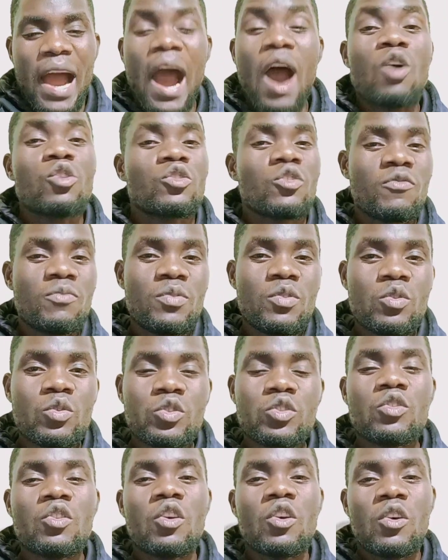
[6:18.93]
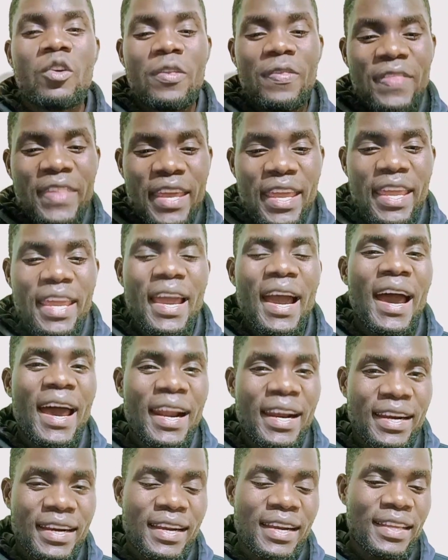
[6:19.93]
out of blues. You know, they
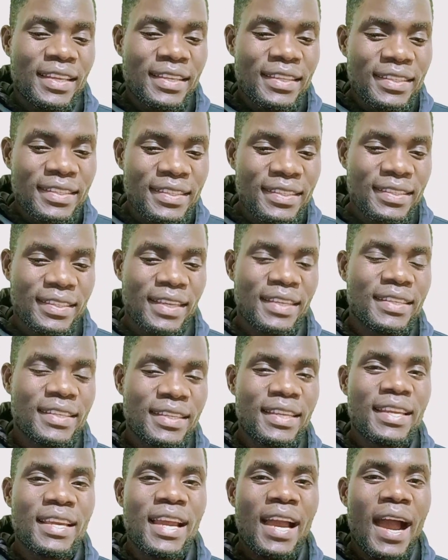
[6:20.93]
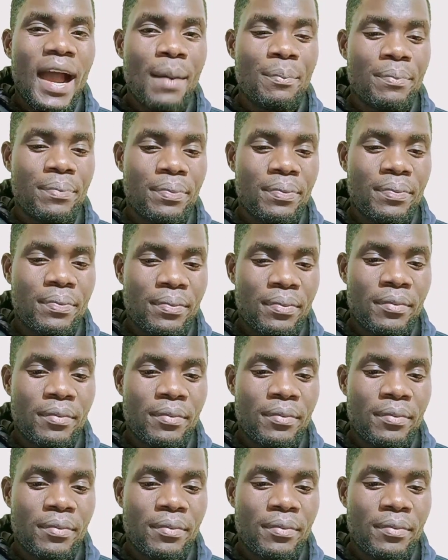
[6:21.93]
are setting up